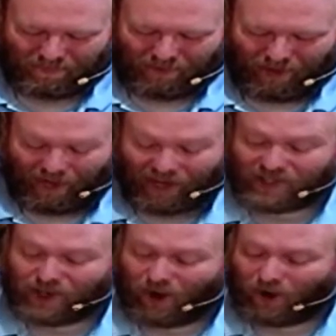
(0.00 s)
And it
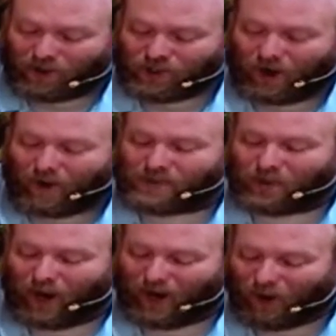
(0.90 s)
is our job to
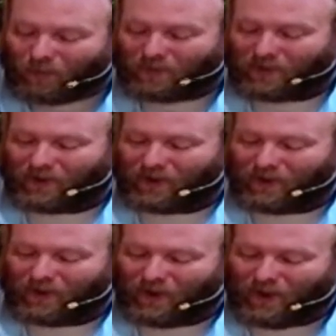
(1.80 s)
help
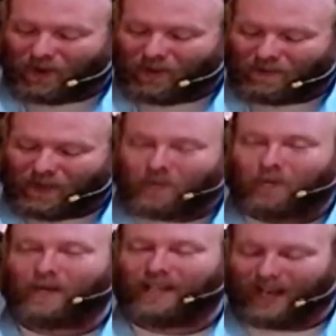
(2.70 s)
people
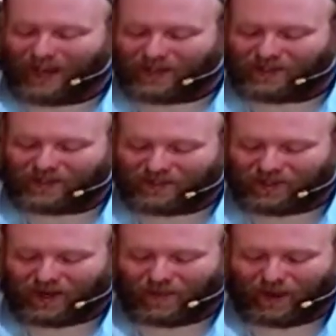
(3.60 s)
begin
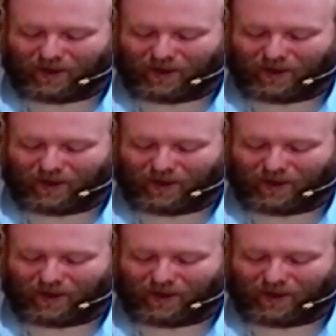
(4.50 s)
to come out of